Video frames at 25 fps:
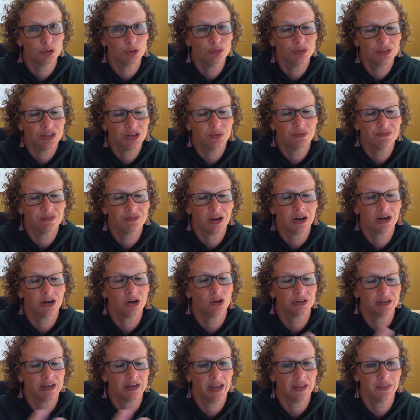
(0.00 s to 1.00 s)
think we've got it all
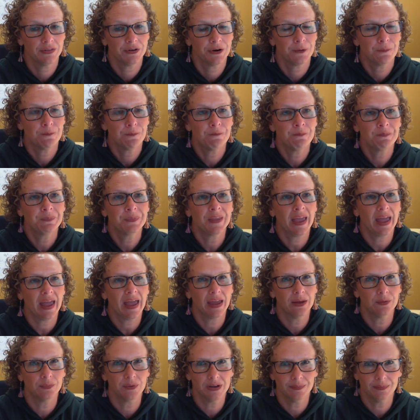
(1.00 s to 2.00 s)
together,
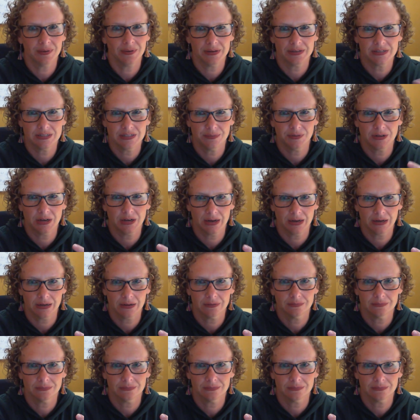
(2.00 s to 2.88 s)
and we can be intimidating,